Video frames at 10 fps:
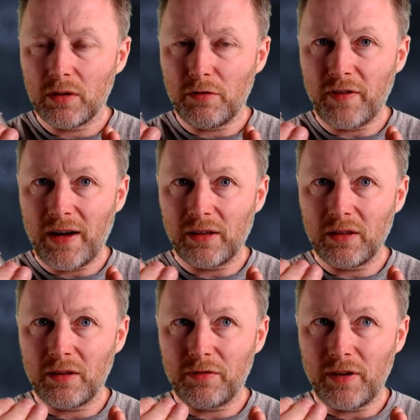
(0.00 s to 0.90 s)
The
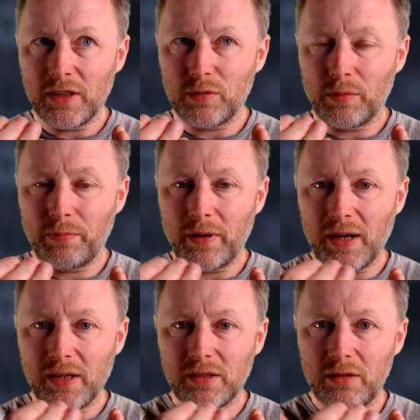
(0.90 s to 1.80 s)
farts were
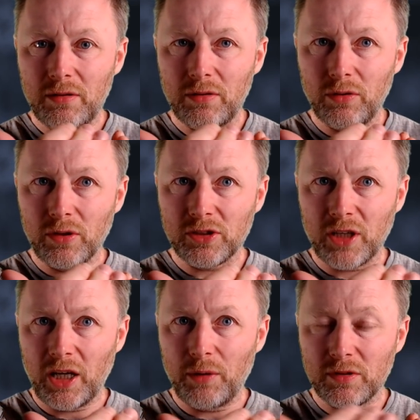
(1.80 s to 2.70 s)
passing through a
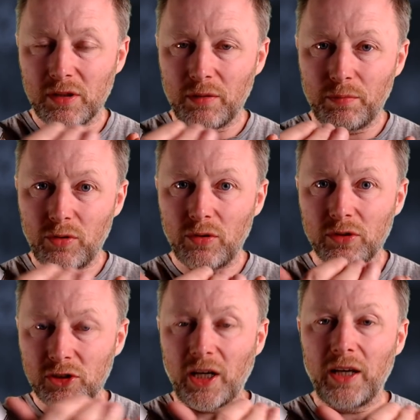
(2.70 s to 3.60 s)
shite. It was like pure
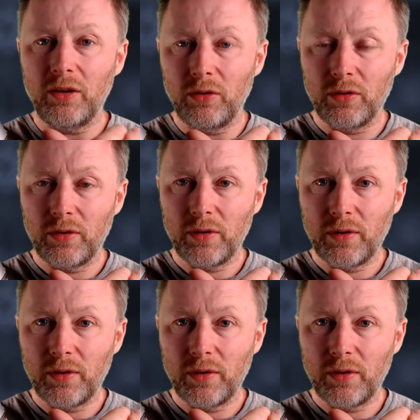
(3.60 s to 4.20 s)
shite now.